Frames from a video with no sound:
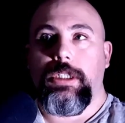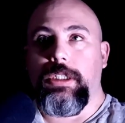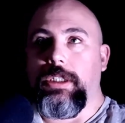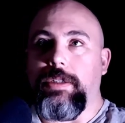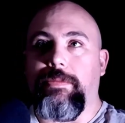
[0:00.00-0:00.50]

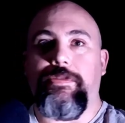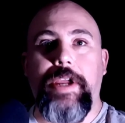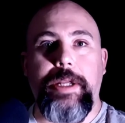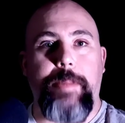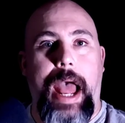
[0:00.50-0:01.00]
some
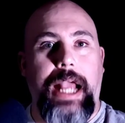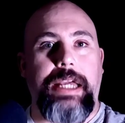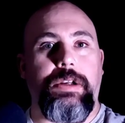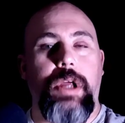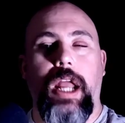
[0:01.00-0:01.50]
feedback,
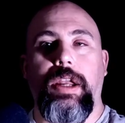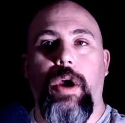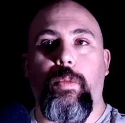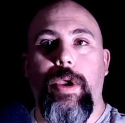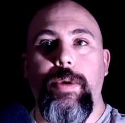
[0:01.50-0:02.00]

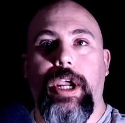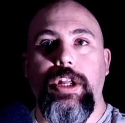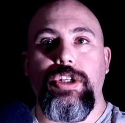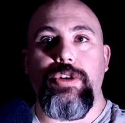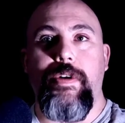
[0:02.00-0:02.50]
and we were going to
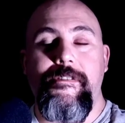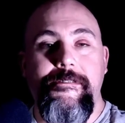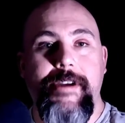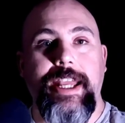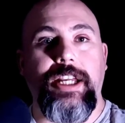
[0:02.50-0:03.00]
do a
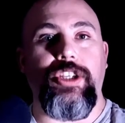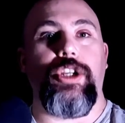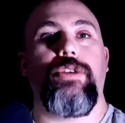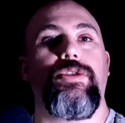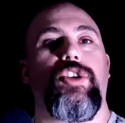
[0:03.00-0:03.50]
fake
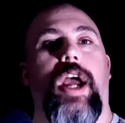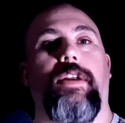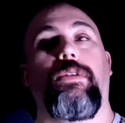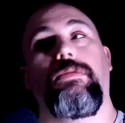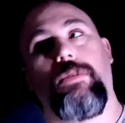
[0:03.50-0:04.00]
news
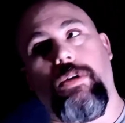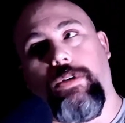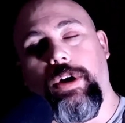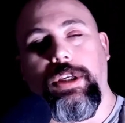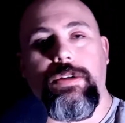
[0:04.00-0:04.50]
channel on
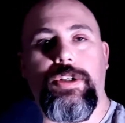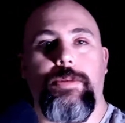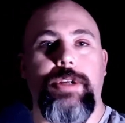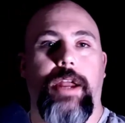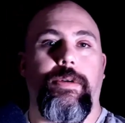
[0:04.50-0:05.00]
our YouTube
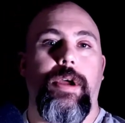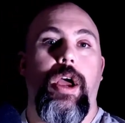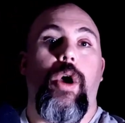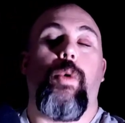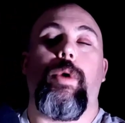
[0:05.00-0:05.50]
channel,
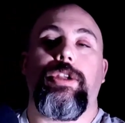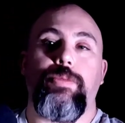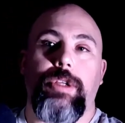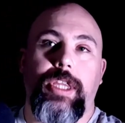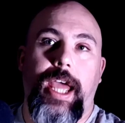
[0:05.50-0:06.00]
which
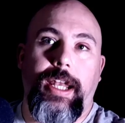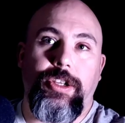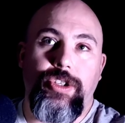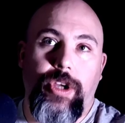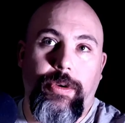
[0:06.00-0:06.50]
would then
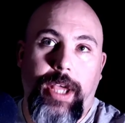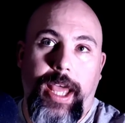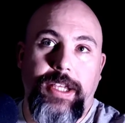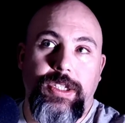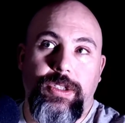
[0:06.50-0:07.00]

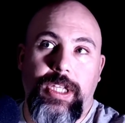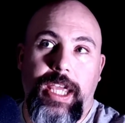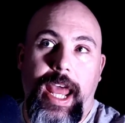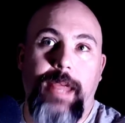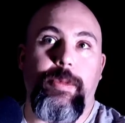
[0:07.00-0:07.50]
showcase the
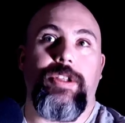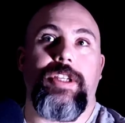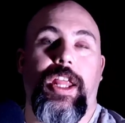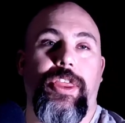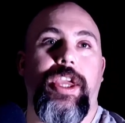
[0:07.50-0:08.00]
elements and
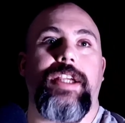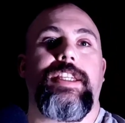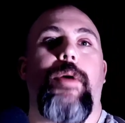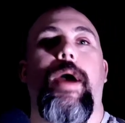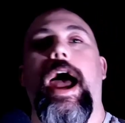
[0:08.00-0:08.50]
the things
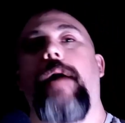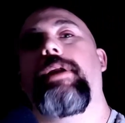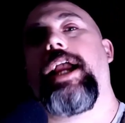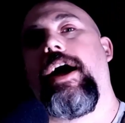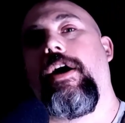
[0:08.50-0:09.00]
that were
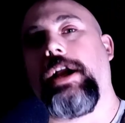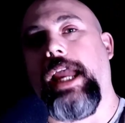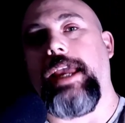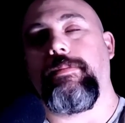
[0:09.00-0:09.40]
happening at our game.